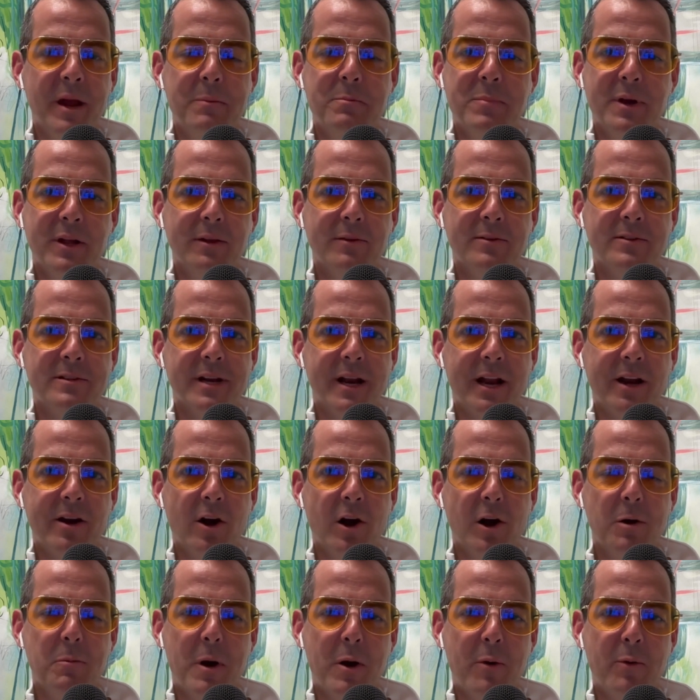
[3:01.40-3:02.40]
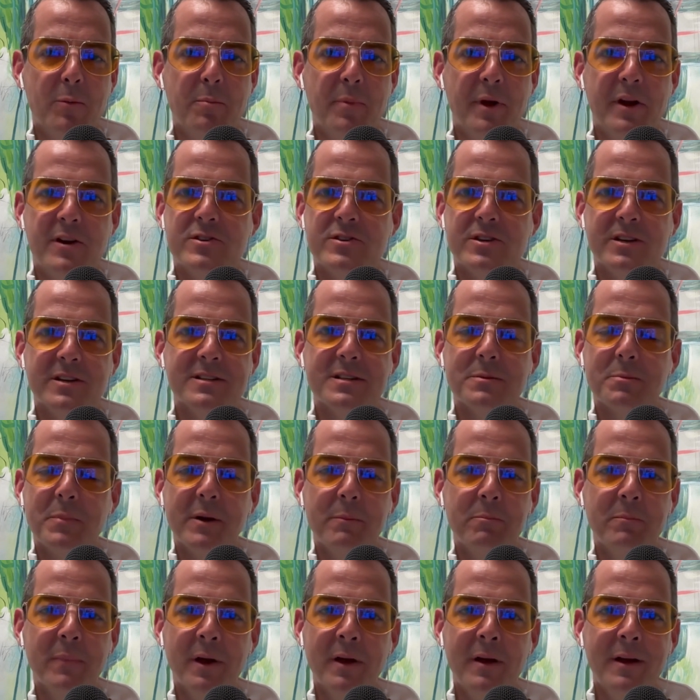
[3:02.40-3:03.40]
pillars that I talk about with patients. I mean,
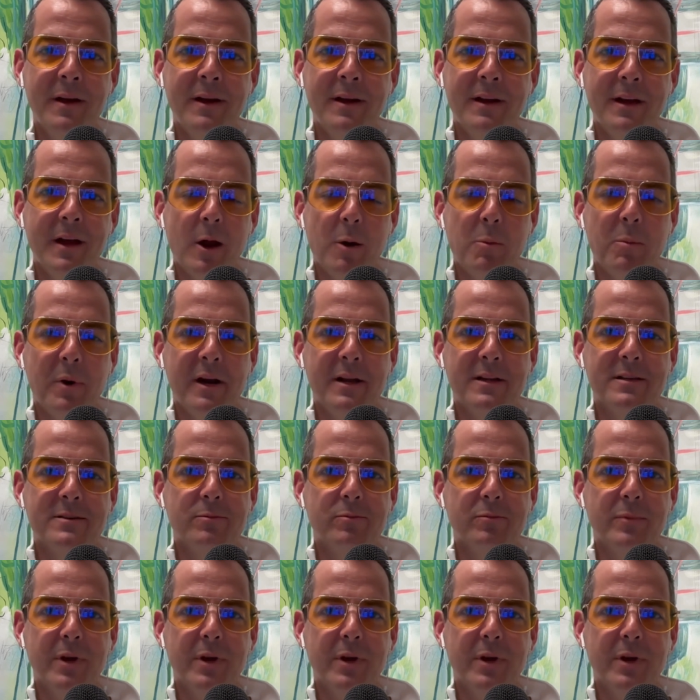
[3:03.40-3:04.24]
everybody's